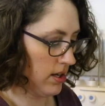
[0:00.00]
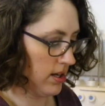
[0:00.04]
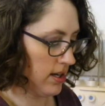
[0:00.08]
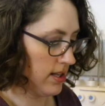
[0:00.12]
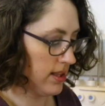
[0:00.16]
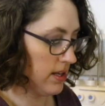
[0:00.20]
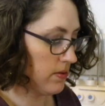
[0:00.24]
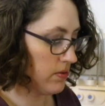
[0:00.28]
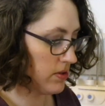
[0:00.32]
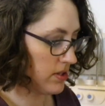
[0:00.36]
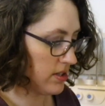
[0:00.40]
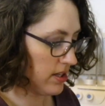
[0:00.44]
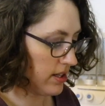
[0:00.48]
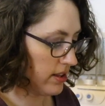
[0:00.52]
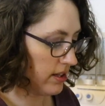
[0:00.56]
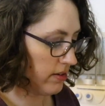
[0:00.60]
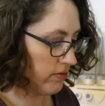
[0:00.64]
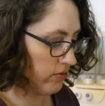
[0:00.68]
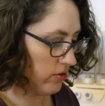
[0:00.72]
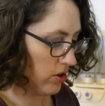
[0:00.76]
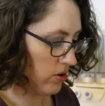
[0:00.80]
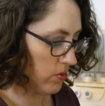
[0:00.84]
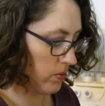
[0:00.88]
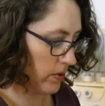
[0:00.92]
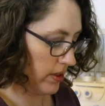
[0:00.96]
And there was nothing
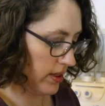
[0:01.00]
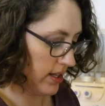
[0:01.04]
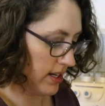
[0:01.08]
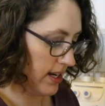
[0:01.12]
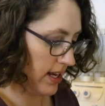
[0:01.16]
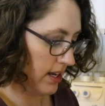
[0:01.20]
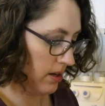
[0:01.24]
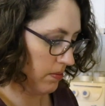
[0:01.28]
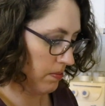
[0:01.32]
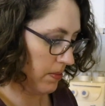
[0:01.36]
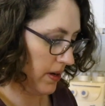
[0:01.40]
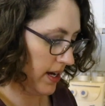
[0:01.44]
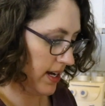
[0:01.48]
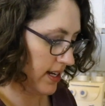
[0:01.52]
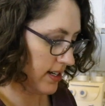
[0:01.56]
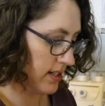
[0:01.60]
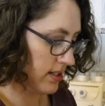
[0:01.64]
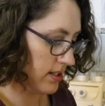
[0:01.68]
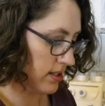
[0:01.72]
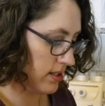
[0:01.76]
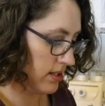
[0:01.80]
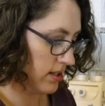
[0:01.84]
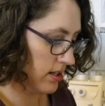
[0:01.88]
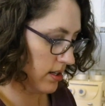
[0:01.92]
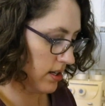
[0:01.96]
wrong with the
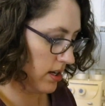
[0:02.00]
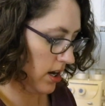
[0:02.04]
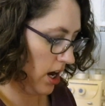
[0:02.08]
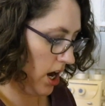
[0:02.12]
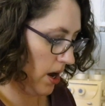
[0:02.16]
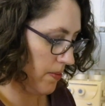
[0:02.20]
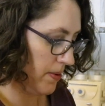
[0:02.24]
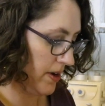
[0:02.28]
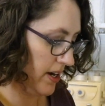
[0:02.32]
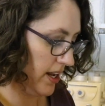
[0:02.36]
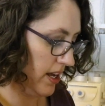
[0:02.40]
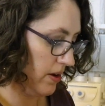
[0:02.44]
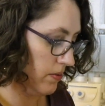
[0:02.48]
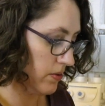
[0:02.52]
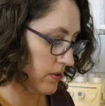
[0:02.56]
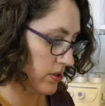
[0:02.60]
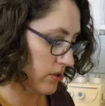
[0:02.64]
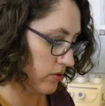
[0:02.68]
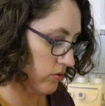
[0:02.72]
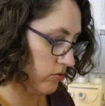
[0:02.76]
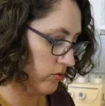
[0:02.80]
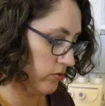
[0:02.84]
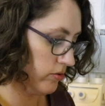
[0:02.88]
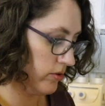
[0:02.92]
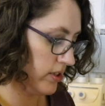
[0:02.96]
neckband. I mean, it was
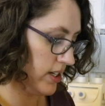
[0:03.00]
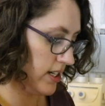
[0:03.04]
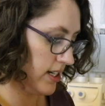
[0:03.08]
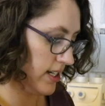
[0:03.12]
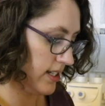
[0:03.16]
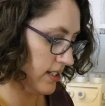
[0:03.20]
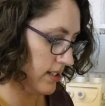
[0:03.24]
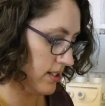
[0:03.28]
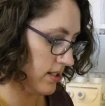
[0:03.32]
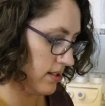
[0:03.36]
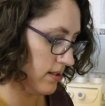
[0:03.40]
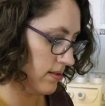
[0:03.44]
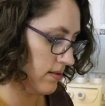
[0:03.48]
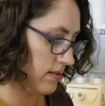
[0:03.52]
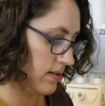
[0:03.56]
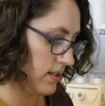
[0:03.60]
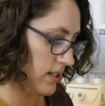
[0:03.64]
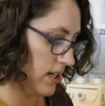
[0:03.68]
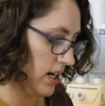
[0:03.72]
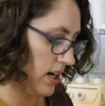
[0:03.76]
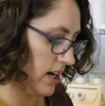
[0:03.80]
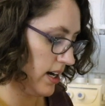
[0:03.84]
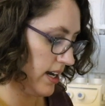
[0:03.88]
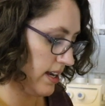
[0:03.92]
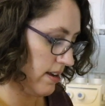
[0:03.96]
a really
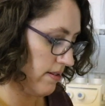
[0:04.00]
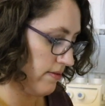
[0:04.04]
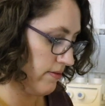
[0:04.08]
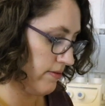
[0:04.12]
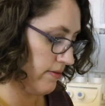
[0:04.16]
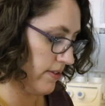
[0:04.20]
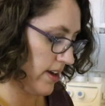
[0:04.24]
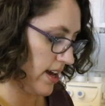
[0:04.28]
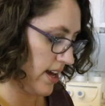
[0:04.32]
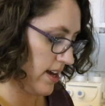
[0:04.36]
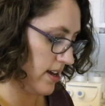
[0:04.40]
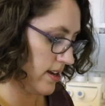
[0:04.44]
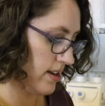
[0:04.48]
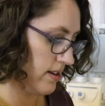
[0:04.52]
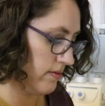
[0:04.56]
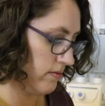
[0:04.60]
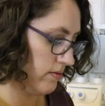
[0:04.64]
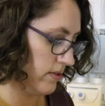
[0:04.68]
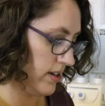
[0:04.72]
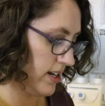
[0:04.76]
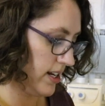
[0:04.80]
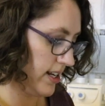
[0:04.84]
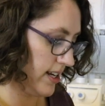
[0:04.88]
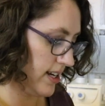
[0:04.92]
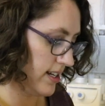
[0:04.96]
tight fit. It
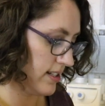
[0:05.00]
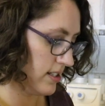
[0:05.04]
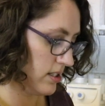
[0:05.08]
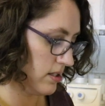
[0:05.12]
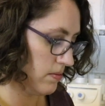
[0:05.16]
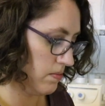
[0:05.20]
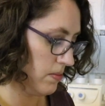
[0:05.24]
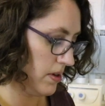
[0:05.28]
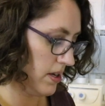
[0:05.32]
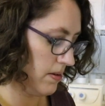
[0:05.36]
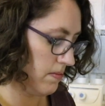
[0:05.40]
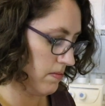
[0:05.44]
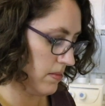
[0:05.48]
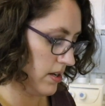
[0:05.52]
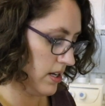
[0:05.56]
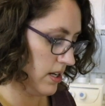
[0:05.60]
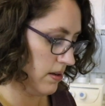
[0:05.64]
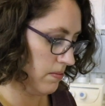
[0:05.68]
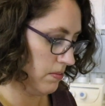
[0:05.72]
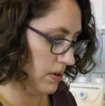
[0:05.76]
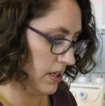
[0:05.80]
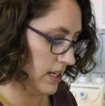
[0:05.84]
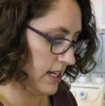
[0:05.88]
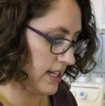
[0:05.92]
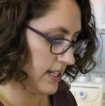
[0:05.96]
really had to be
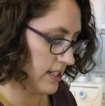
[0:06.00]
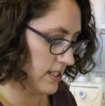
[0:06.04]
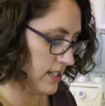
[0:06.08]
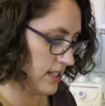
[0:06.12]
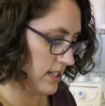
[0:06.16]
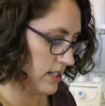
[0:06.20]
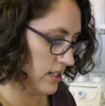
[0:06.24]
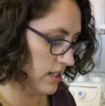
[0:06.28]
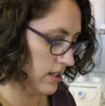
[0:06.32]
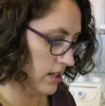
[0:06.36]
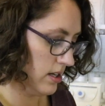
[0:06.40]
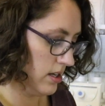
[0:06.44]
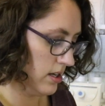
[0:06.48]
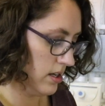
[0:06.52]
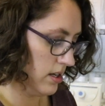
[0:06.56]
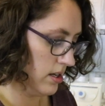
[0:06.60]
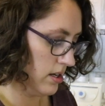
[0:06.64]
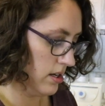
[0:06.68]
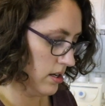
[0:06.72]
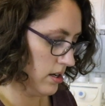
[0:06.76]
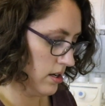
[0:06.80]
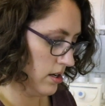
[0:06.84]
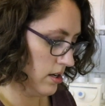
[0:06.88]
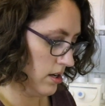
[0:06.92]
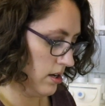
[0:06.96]
manipulated.
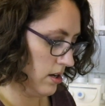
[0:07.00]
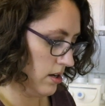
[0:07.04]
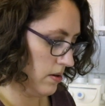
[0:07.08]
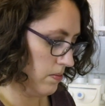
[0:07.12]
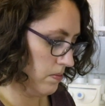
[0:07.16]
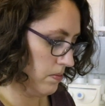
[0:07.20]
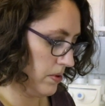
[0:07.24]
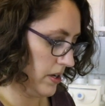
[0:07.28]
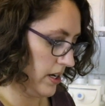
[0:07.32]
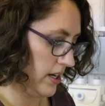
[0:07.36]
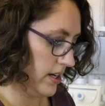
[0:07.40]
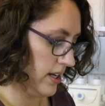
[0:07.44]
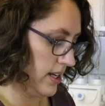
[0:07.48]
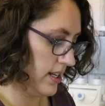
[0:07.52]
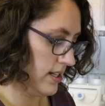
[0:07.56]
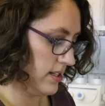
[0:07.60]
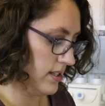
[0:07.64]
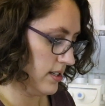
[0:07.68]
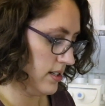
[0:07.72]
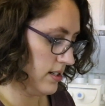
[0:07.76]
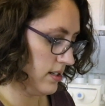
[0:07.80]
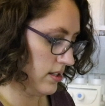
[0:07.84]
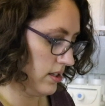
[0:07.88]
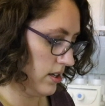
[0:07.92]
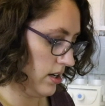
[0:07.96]
But it
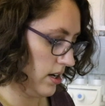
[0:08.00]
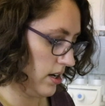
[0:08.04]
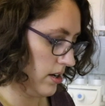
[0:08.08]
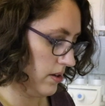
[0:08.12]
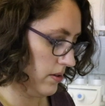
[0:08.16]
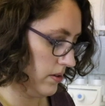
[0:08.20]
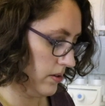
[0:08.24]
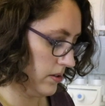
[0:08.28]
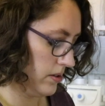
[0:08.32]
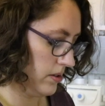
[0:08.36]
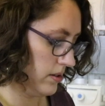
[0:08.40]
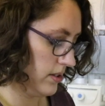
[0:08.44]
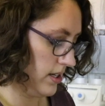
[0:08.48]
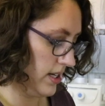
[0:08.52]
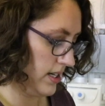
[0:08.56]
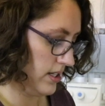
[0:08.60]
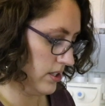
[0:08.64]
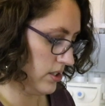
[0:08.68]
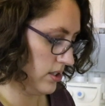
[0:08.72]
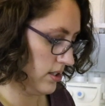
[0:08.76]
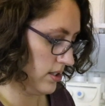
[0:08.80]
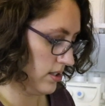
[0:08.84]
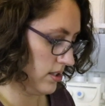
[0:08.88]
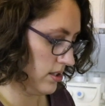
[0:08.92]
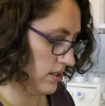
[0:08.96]
did go. It
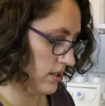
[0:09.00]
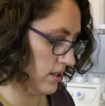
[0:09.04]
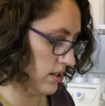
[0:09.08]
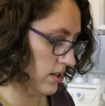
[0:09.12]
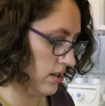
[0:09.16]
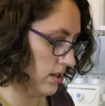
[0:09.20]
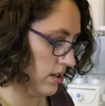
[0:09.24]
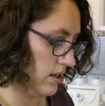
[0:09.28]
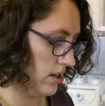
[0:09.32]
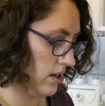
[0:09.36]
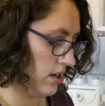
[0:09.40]
just